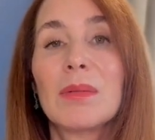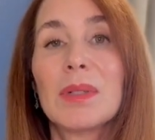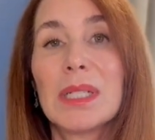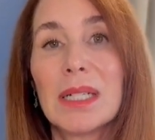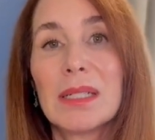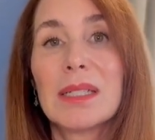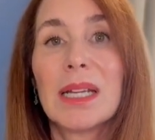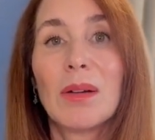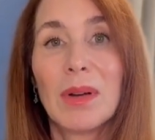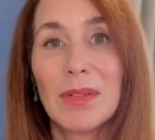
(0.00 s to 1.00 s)
We tend to
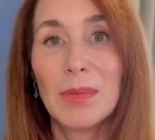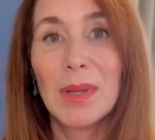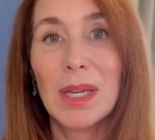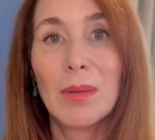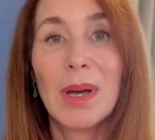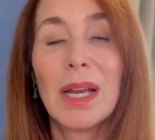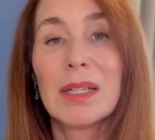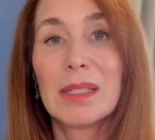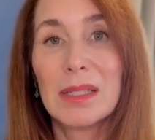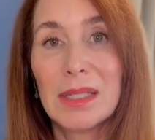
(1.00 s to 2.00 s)
stay away from the
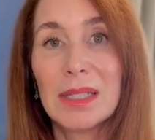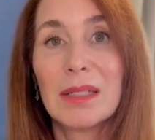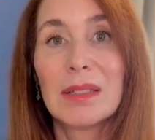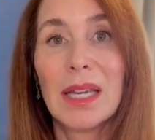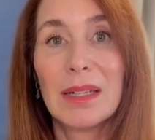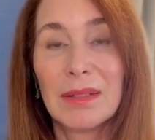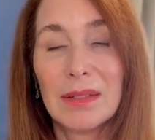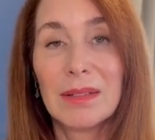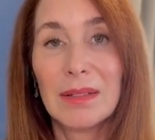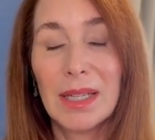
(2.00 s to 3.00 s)
antibiotics and still get
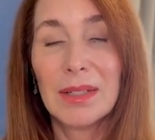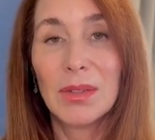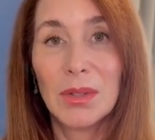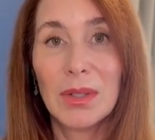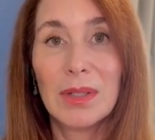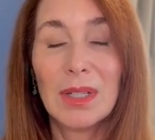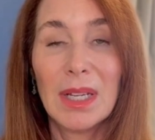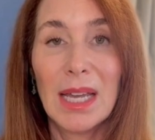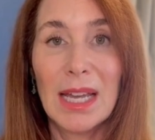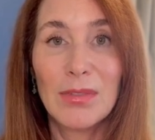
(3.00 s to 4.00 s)
good,
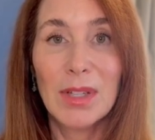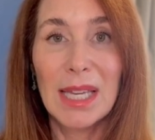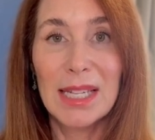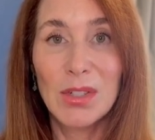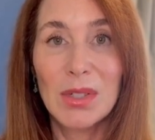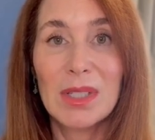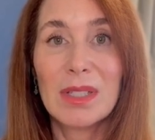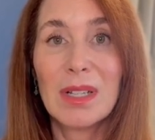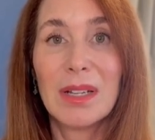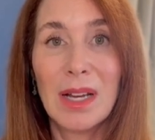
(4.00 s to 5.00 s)

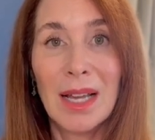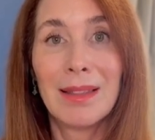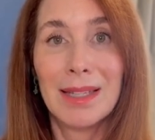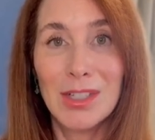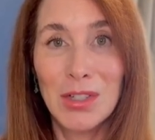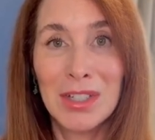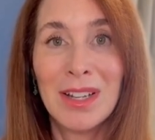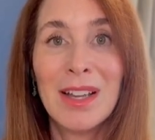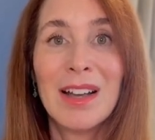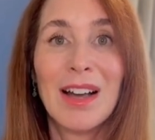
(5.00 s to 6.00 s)
efficacious
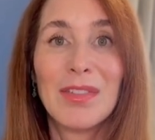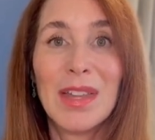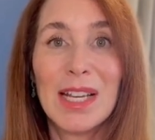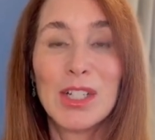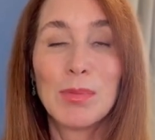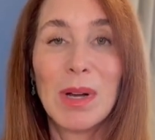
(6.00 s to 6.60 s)
annihilation of the H.